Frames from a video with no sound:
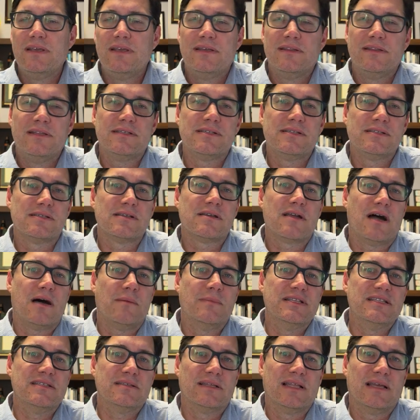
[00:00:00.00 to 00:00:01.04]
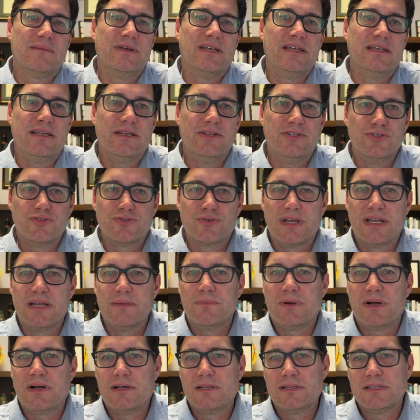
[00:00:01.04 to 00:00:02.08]
This is a common dilemma in trade
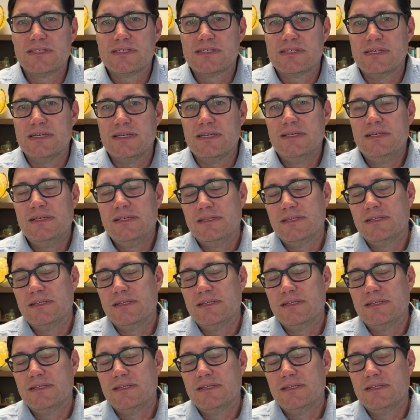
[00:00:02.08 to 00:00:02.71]
policy,